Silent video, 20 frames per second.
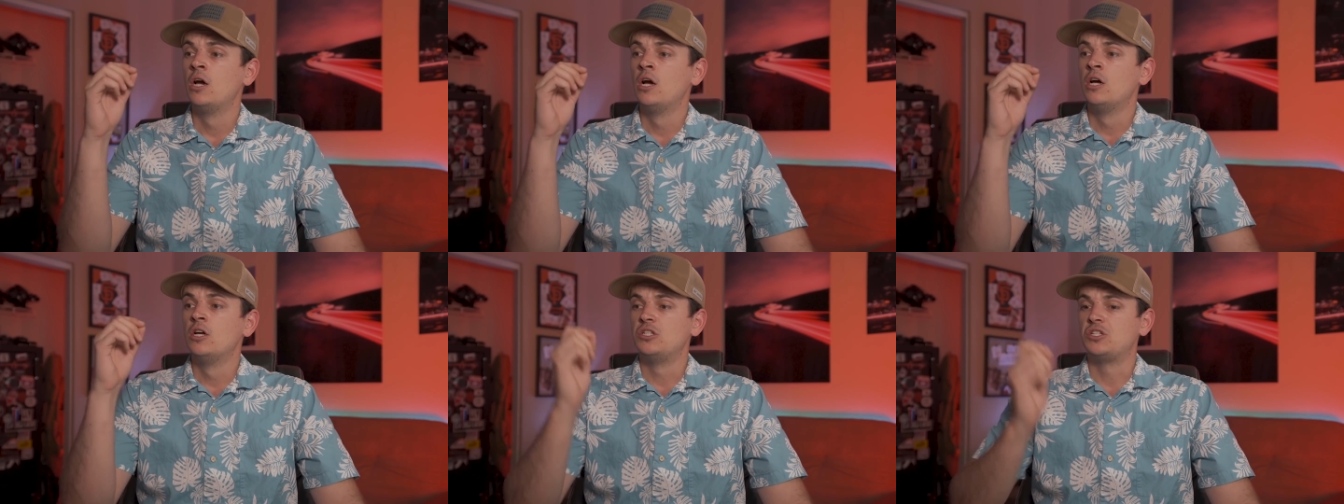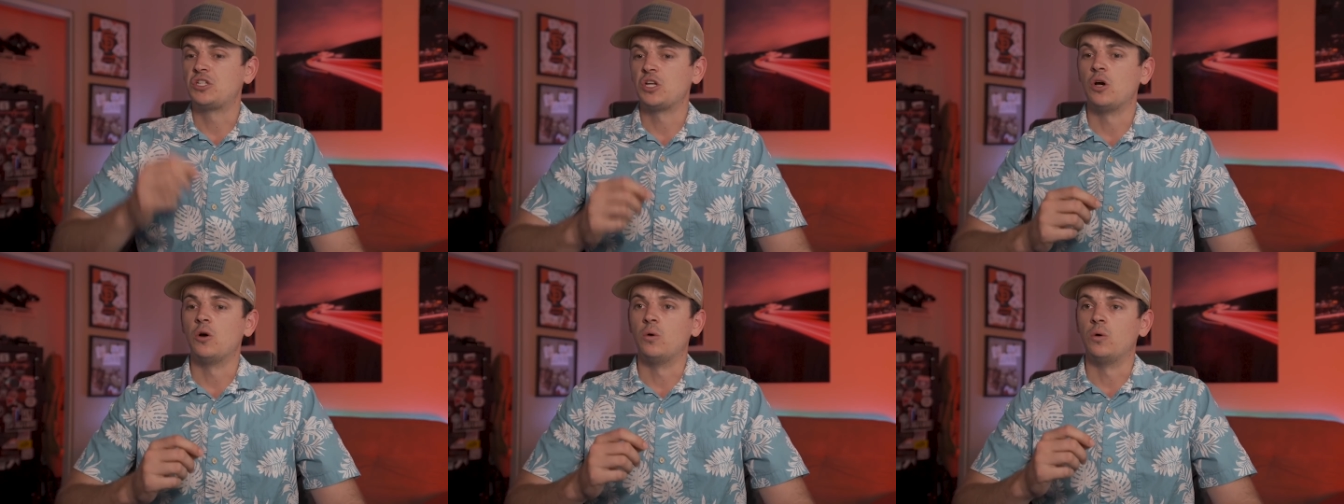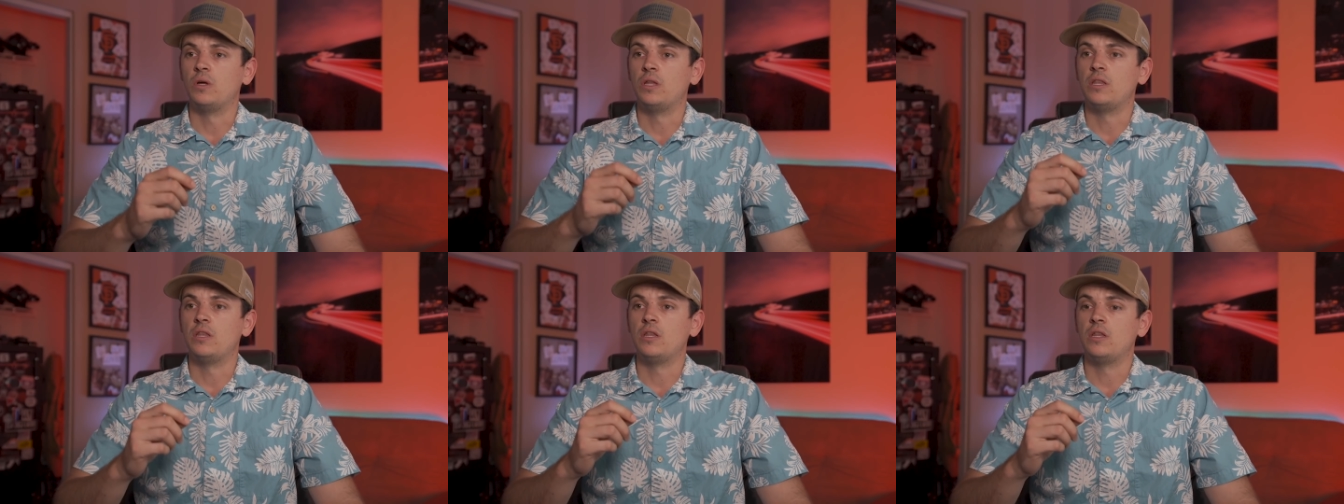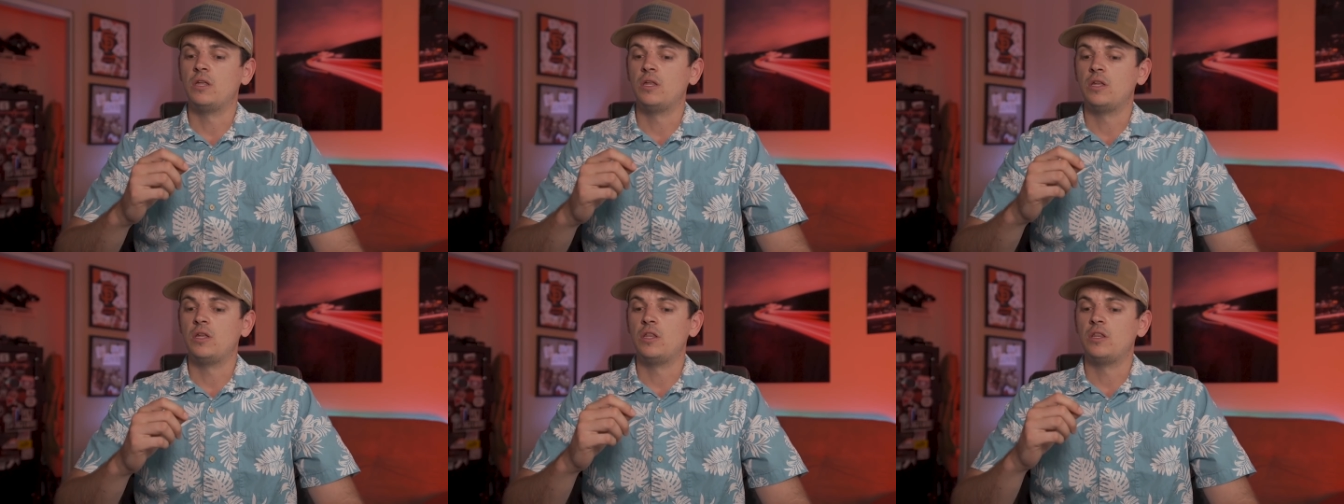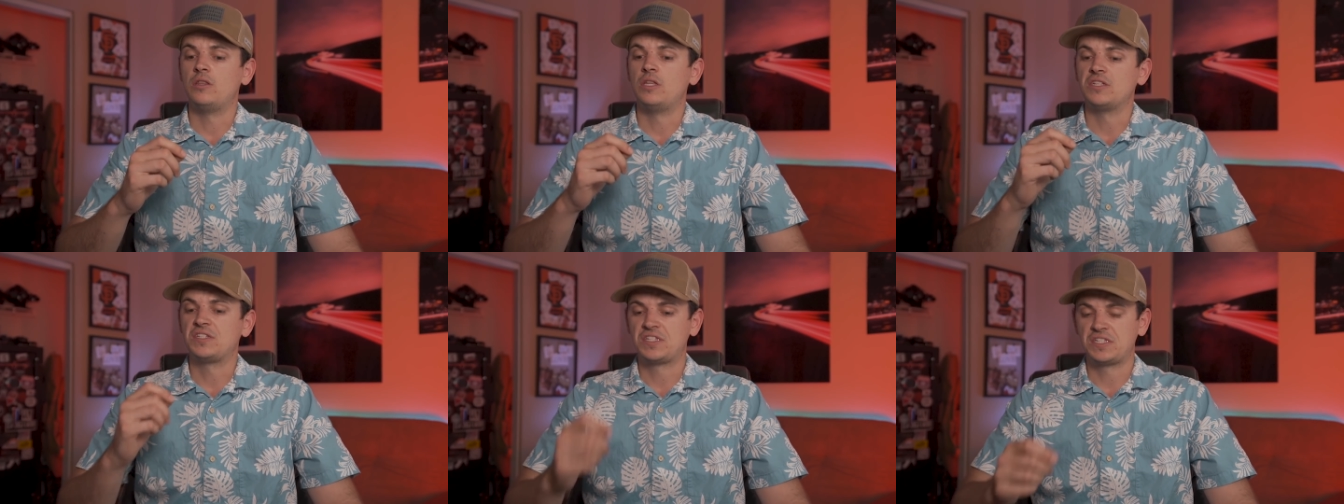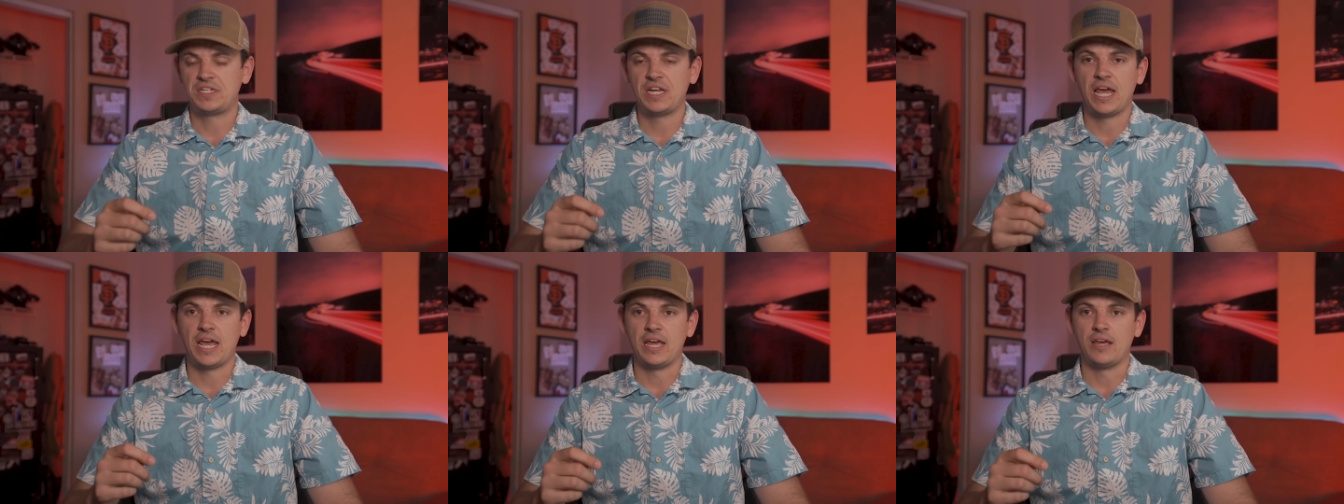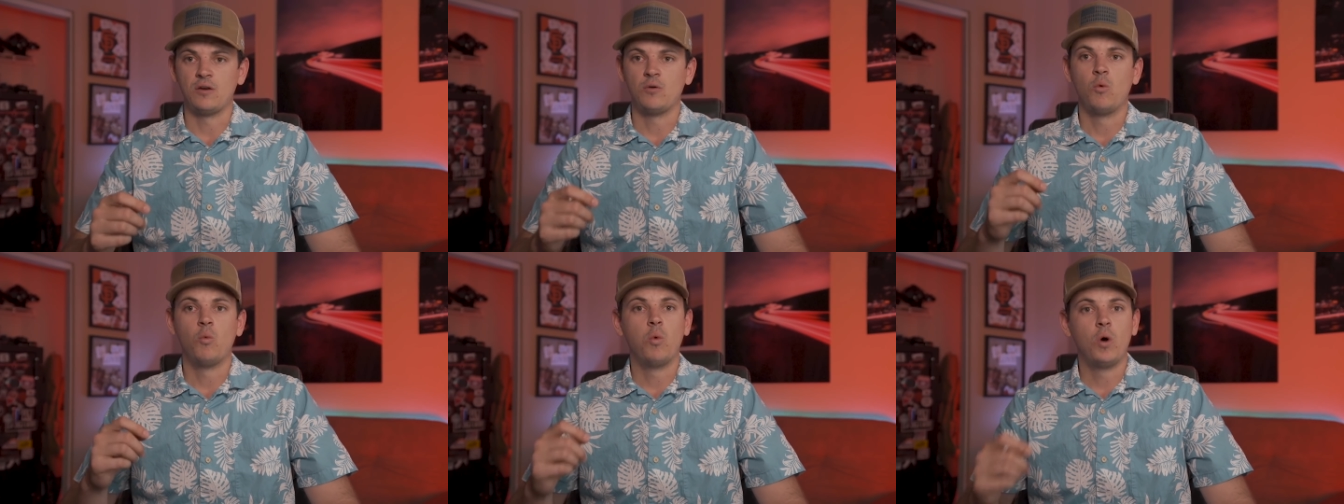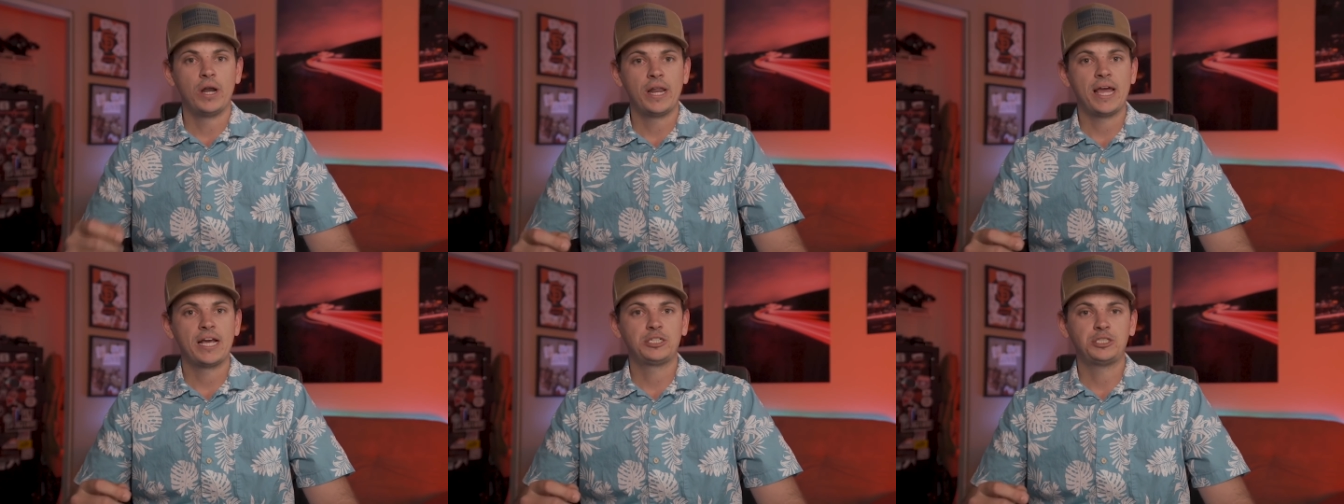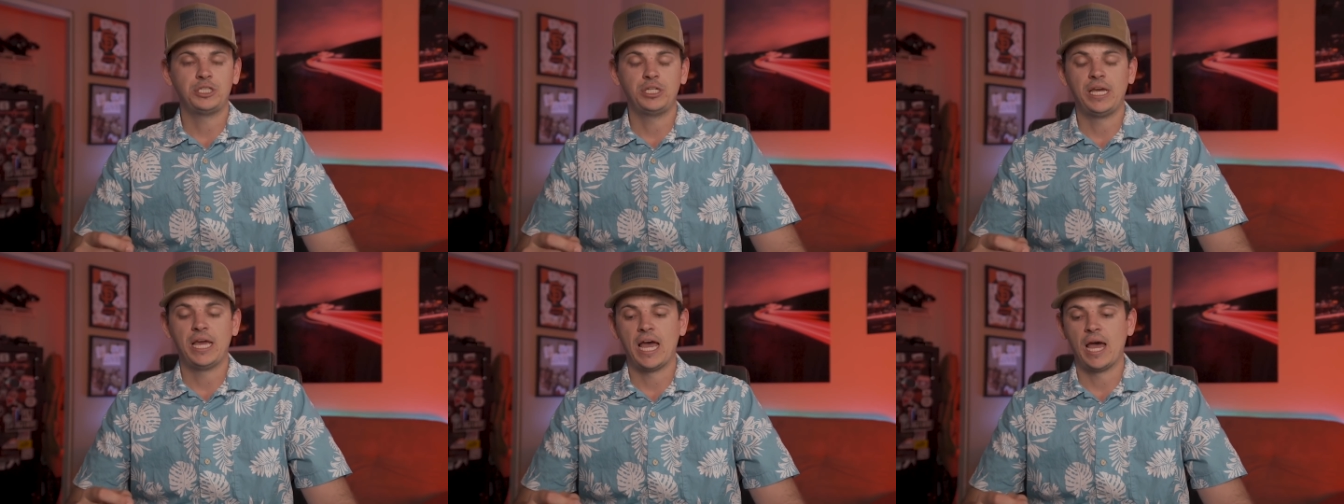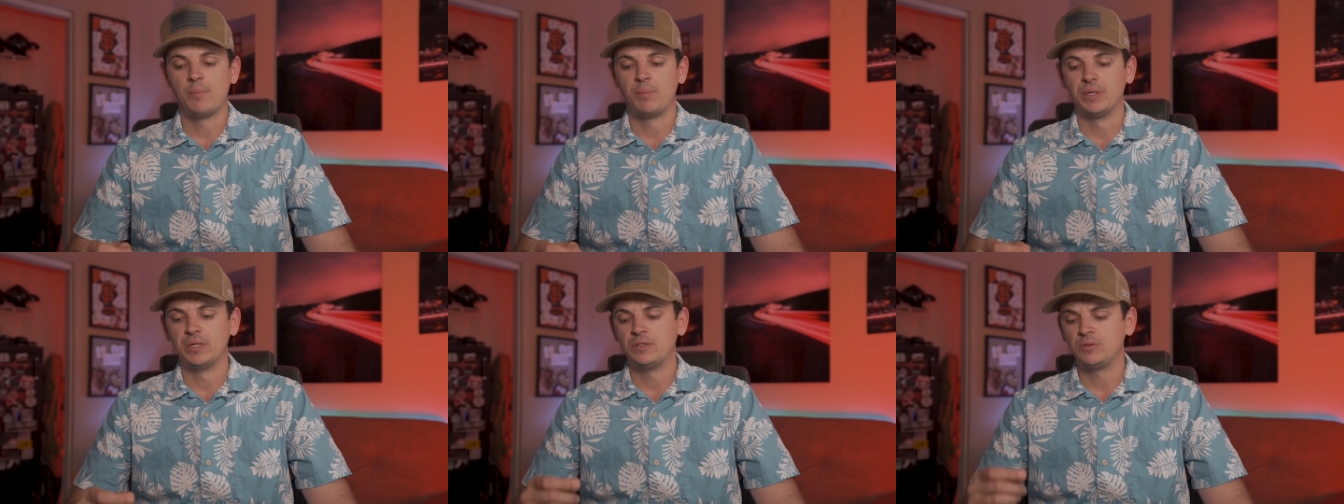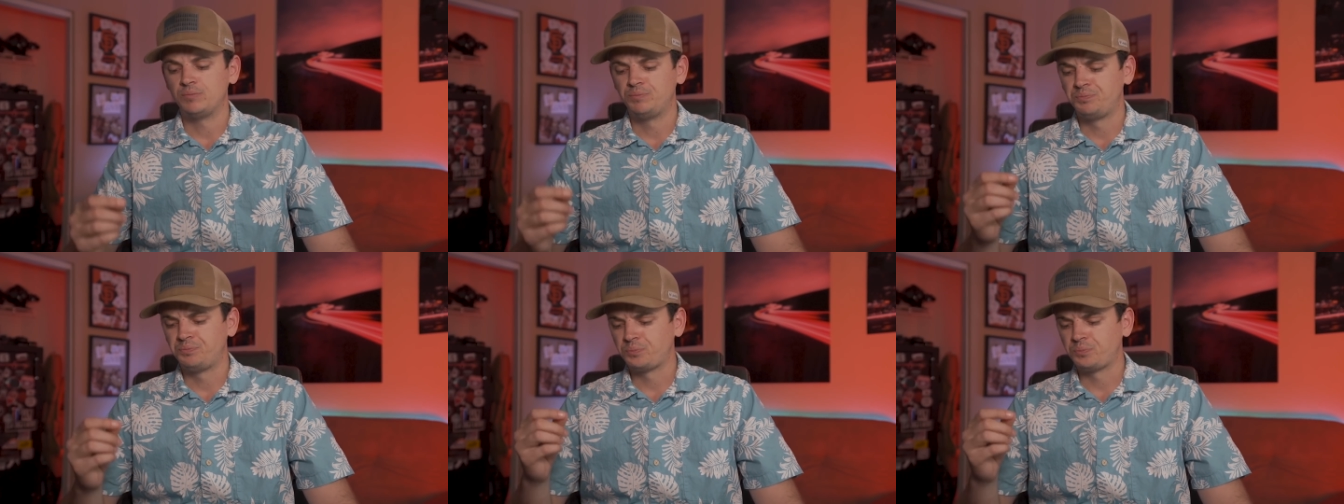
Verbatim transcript: So, this day, what actually happened?